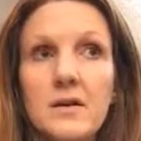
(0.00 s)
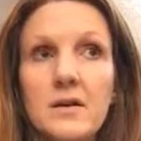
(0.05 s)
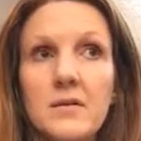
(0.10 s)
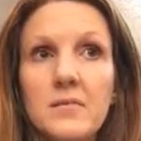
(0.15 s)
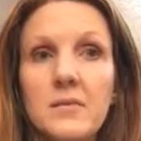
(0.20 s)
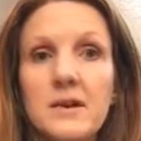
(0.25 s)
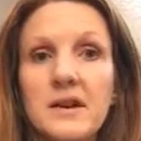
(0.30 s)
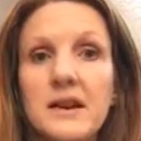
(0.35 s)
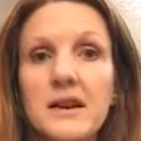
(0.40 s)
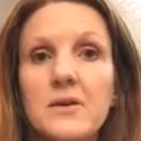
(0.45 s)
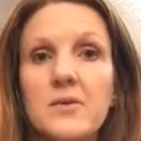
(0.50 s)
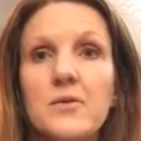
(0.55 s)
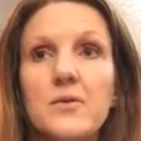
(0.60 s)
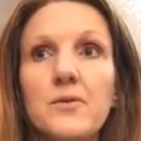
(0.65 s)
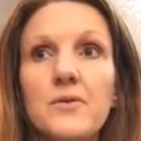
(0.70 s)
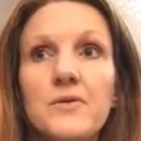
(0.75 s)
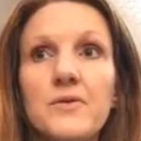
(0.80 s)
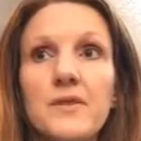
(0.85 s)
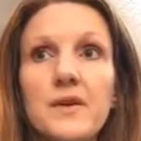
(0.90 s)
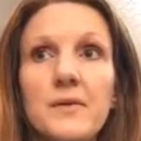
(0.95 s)
But it
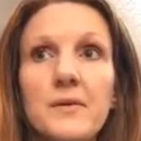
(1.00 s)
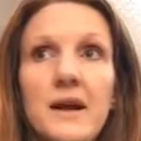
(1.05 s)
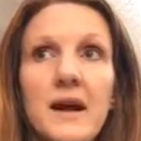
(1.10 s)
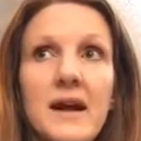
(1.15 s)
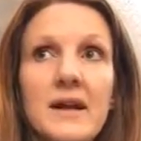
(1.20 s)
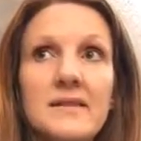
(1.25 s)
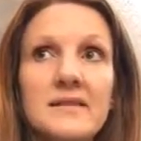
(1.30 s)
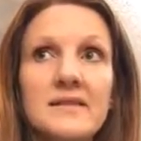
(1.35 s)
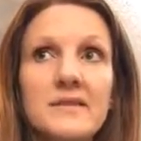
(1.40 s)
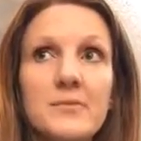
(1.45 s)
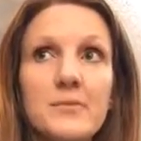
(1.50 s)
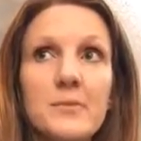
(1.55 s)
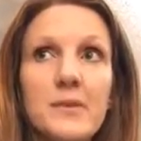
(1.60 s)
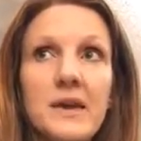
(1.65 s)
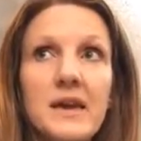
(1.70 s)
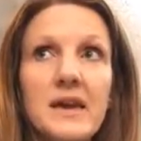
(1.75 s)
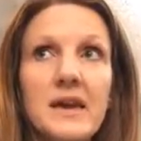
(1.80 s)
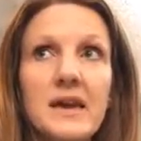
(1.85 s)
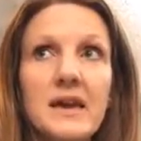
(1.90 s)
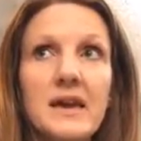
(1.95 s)
also has to
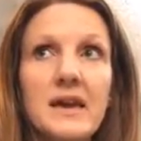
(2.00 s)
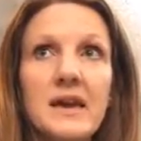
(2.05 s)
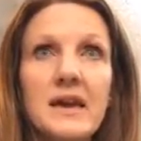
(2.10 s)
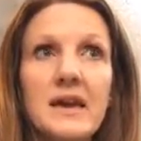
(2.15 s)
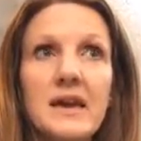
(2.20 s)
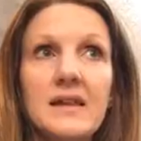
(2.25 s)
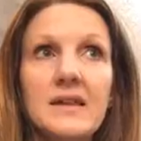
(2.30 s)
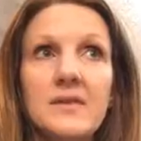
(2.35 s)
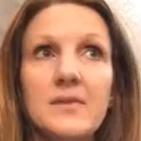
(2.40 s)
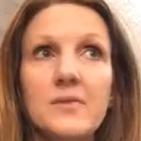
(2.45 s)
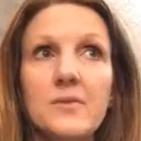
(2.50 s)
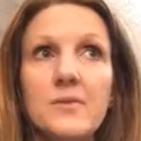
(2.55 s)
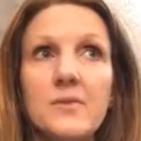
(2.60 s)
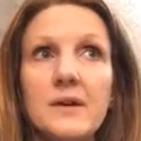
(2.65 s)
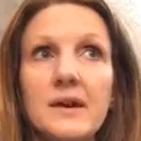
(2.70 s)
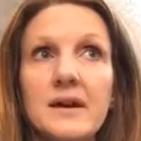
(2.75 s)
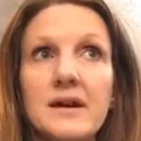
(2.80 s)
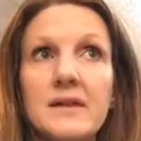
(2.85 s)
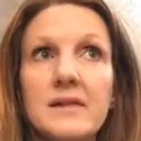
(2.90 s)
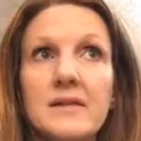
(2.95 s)
be in the
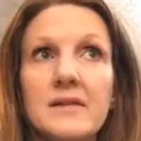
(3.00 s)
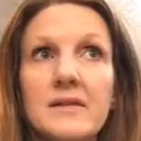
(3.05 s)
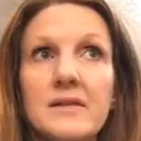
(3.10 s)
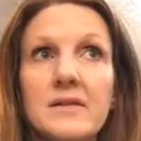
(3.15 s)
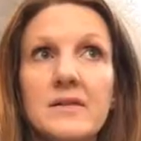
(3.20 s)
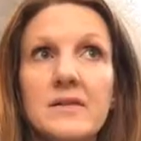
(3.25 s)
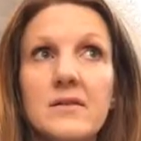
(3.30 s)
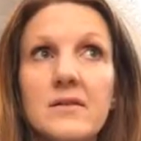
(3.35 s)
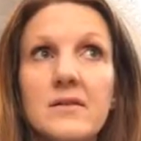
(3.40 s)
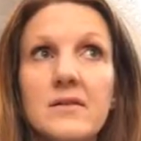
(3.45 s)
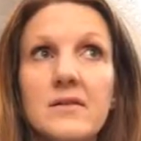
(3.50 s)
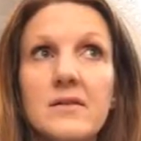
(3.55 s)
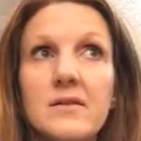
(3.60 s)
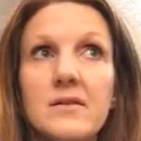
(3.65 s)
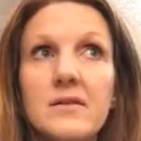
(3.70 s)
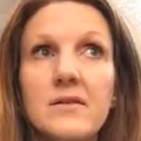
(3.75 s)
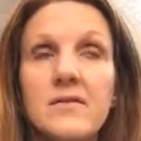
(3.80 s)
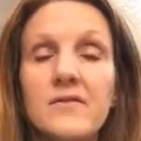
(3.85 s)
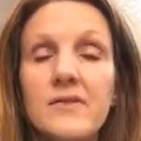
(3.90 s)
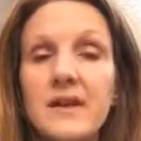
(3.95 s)
will
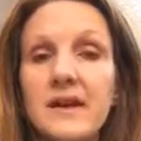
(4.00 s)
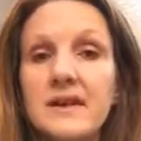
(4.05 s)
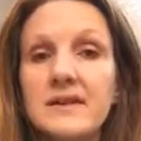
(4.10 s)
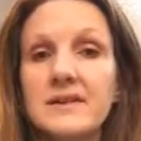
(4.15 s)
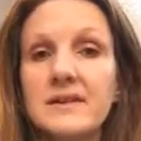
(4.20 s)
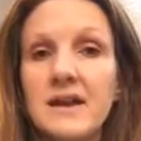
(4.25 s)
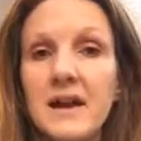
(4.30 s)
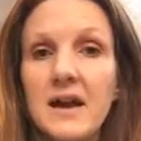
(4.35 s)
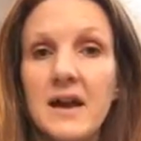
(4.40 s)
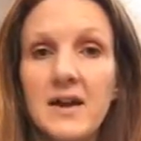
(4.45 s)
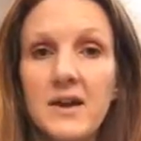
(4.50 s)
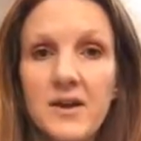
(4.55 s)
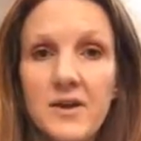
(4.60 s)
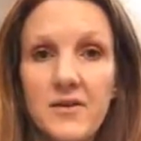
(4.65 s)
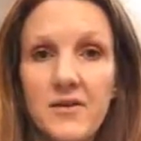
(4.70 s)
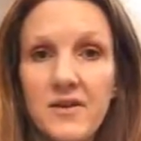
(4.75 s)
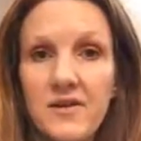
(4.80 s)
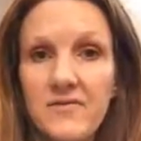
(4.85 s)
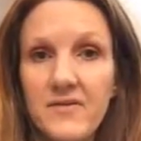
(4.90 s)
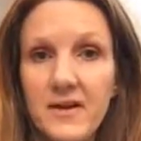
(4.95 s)
of the entire
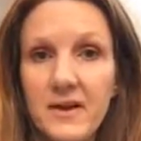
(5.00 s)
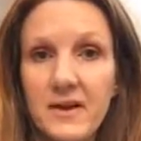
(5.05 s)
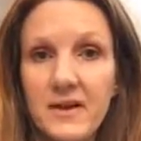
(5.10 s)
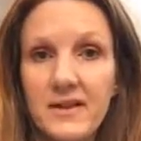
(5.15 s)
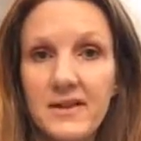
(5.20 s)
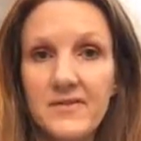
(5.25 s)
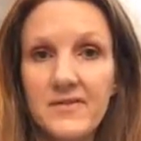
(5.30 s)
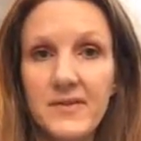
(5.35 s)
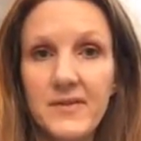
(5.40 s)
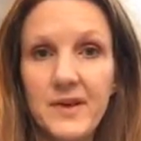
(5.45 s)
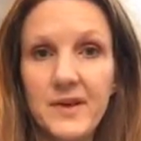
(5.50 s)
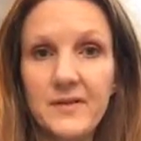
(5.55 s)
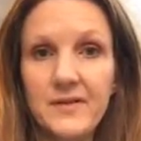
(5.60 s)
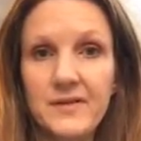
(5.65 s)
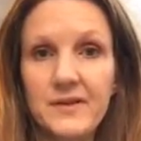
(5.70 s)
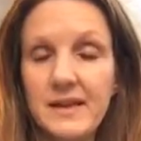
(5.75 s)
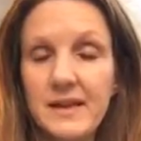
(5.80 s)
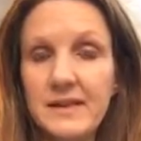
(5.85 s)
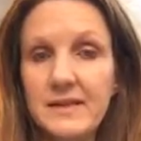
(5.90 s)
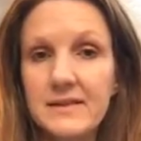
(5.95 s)
universe for those
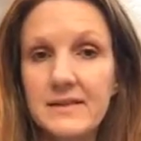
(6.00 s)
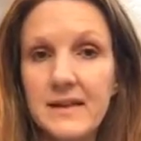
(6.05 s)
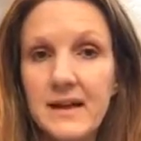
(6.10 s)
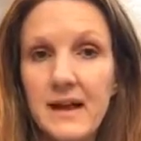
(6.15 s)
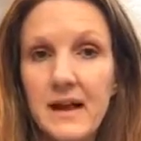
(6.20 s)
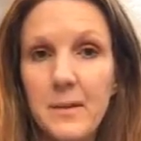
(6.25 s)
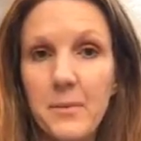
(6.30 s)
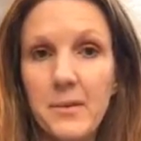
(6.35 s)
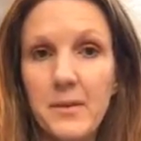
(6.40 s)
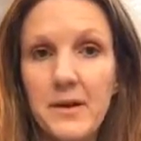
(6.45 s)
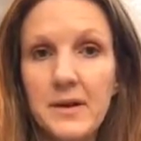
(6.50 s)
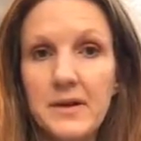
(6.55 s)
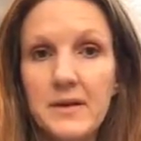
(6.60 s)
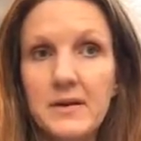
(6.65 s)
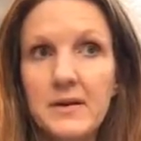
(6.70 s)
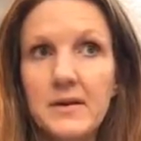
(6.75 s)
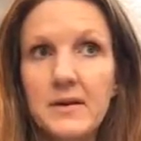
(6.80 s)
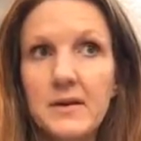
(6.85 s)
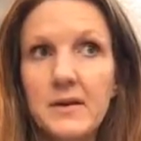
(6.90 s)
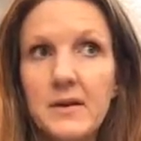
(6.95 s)
things to
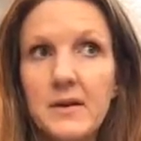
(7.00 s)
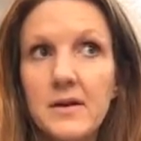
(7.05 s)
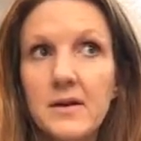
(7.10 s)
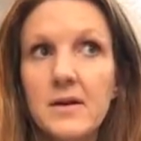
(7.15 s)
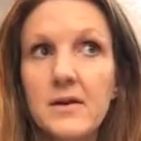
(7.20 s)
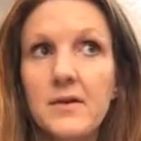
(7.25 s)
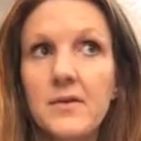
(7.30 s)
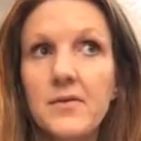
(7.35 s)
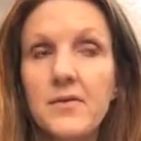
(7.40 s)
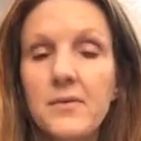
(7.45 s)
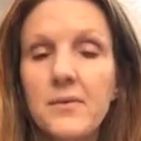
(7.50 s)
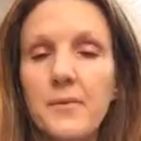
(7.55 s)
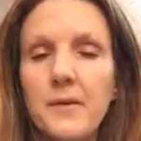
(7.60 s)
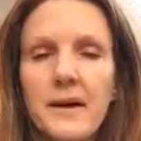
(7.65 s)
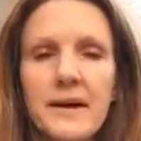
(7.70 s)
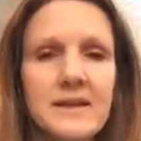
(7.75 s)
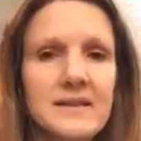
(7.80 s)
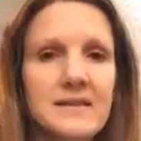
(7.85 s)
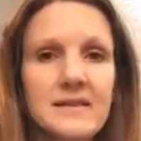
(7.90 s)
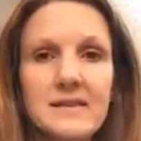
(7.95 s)
happen.
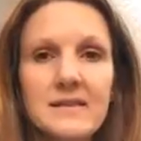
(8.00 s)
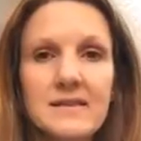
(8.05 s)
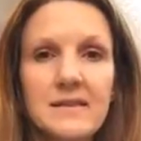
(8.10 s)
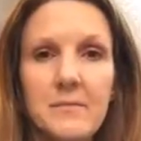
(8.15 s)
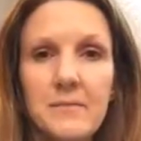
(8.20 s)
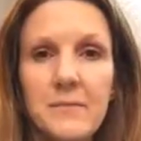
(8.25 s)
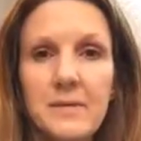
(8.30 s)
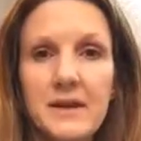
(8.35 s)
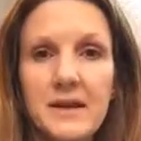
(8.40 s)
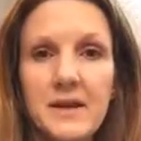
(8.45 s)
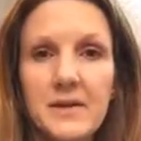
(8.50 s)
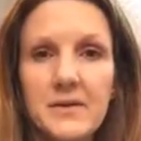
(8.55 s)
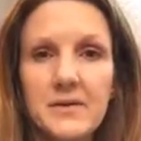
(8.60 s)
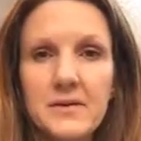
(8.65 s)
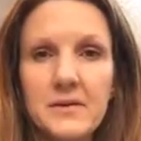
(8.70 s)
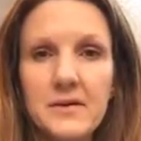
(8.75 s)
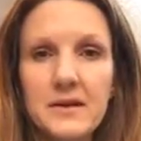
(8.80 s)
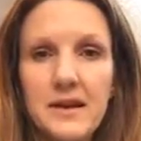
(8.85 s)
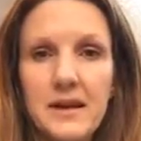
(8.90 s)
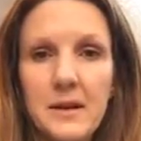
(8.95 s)
Otherwise, it simply
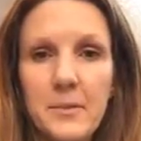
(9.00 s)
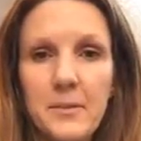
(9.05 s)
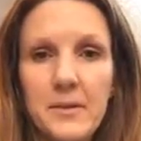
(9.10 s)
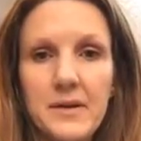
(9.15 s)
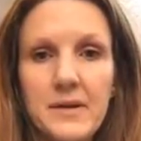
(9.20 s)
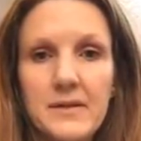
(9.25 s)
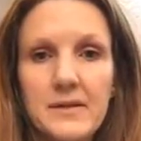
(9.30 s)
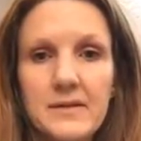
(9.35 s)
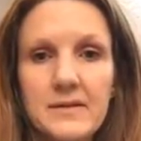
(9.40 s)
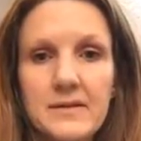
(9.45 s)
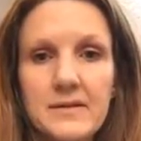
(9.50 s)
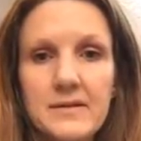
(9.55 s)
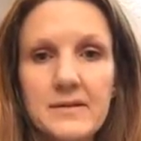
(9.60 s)
couldn't happen.